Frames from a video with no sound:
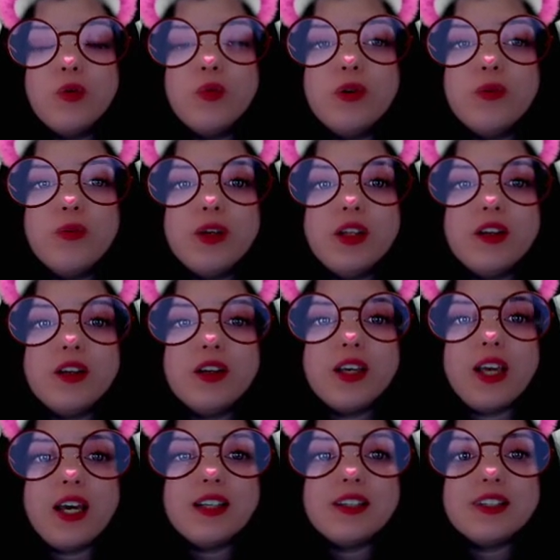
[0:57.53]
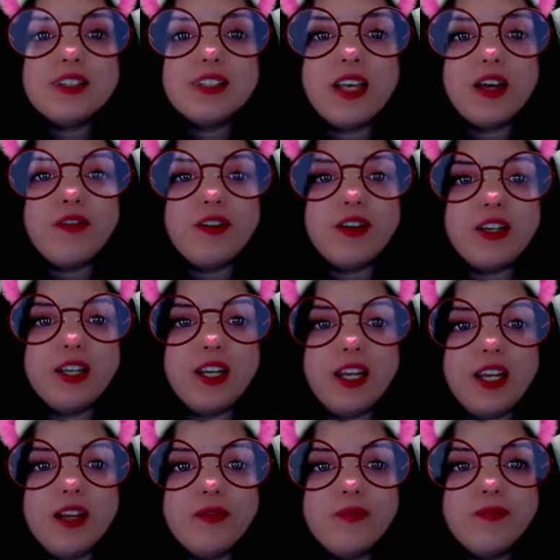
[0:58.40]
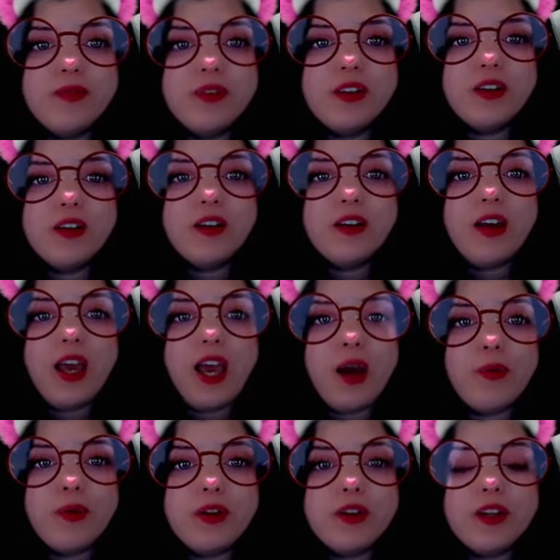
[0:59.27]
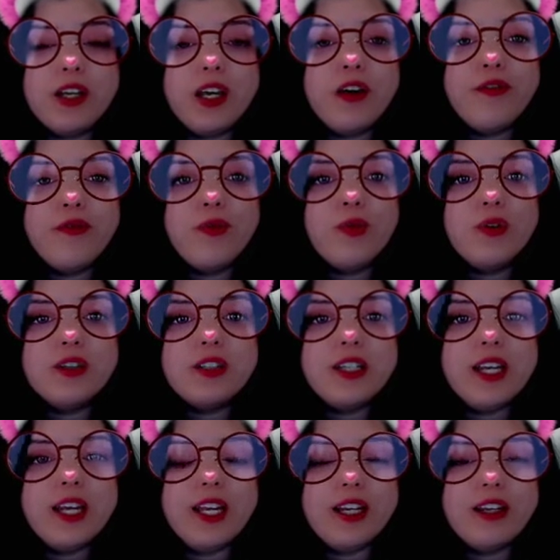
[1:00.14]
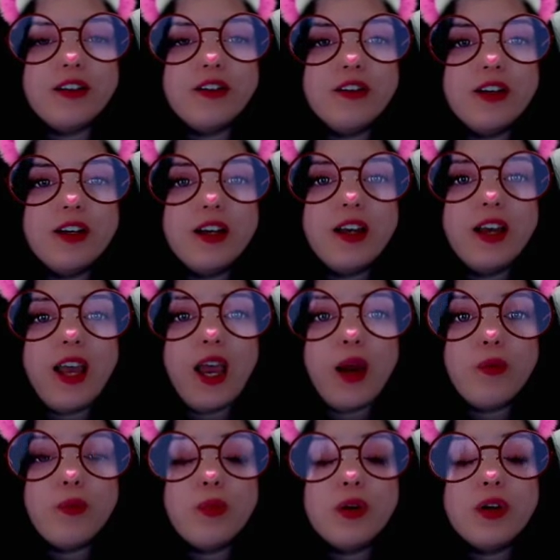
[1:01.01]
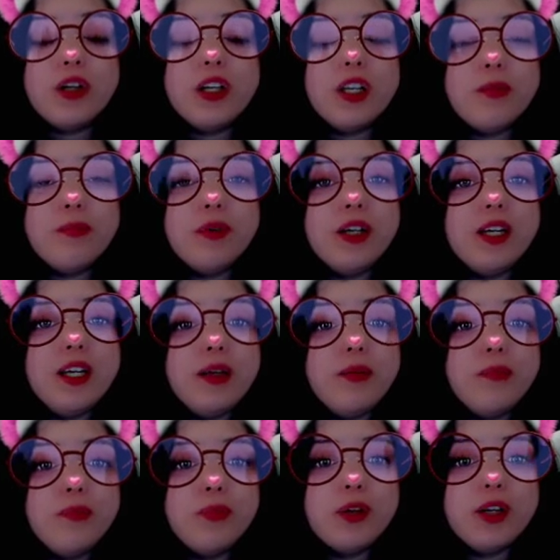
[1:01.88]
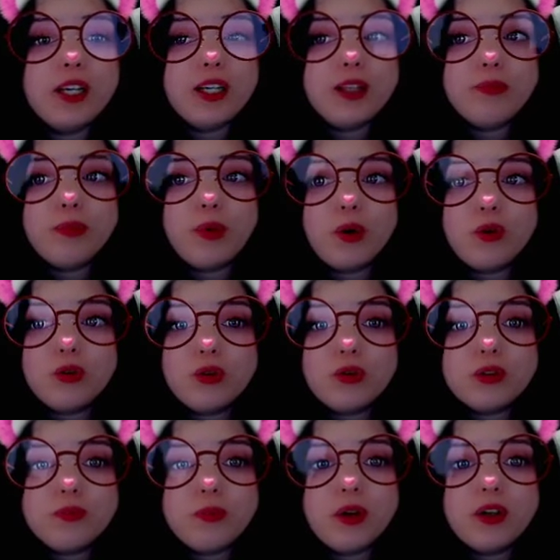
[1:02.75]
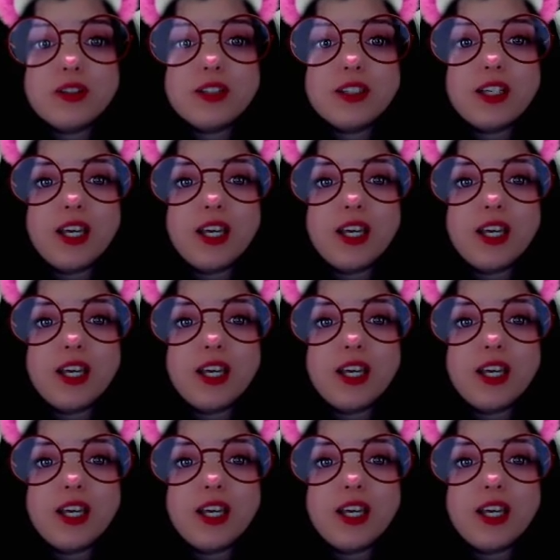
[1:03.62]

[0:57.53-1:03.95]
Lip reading: When we look at 70 and we look at 14, and we're going to be bringing both those parts